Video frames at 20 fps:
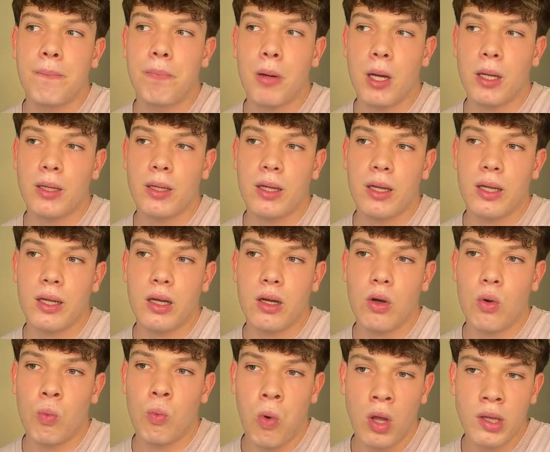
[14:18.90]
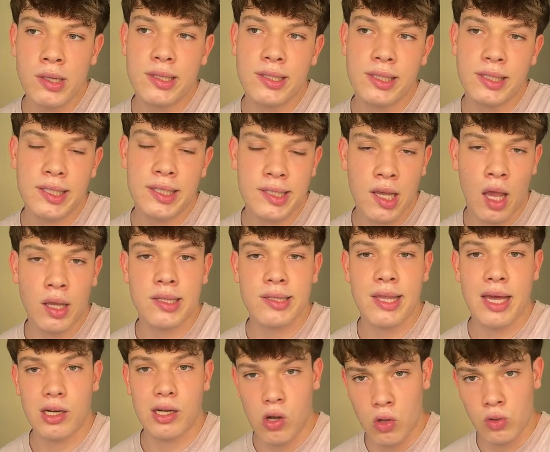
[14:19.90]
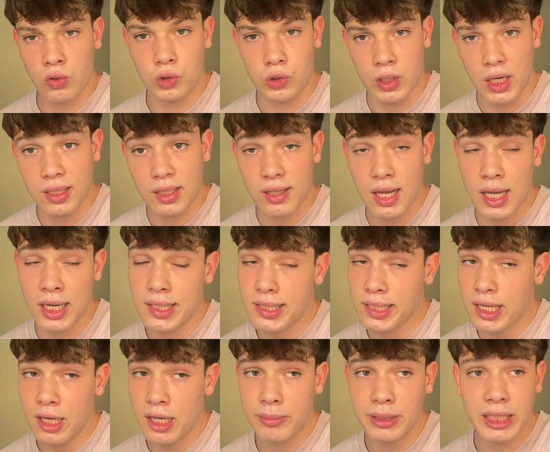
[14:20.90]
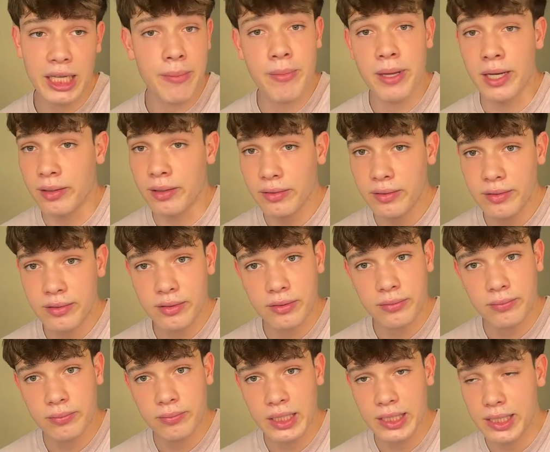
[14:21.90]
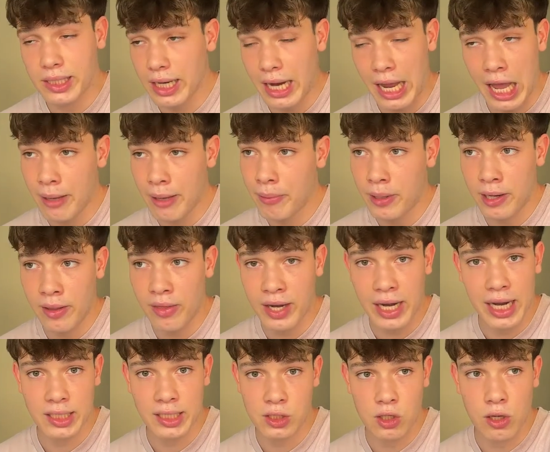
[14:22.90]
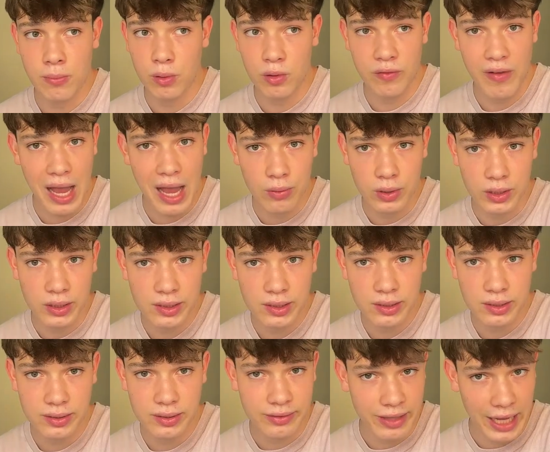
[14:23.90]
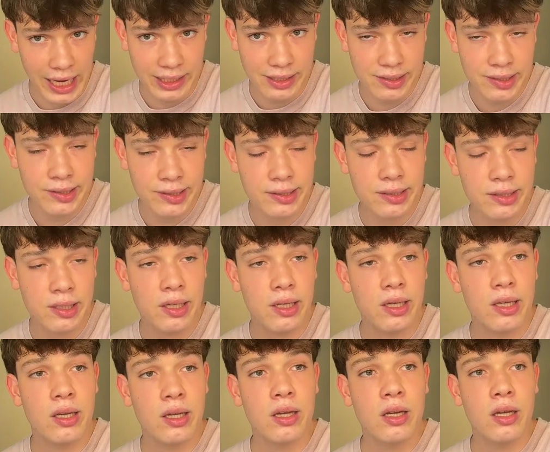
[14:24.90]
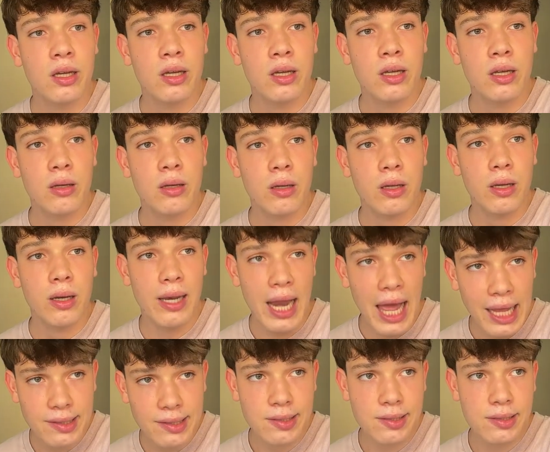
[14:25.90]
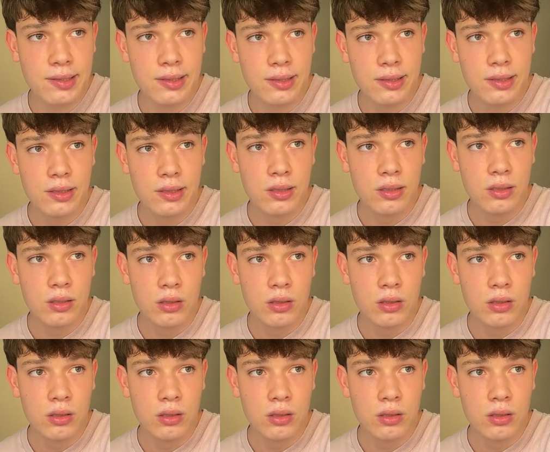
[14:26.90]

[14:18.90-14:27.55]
But once he signs that contract, and it's going to be imminent, it's going to happen in the next couple of hours, days, let's